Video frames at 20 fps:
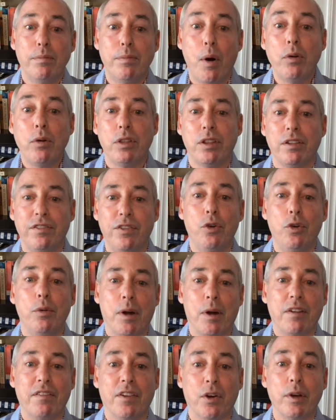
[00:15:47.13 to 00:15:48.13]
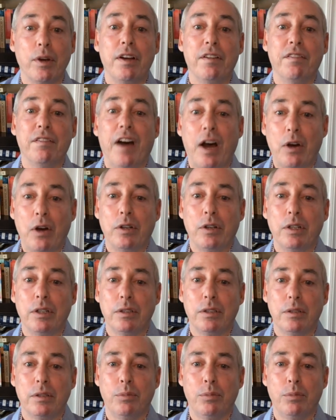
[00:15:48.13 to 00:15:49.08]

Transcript: both of whom are very avowed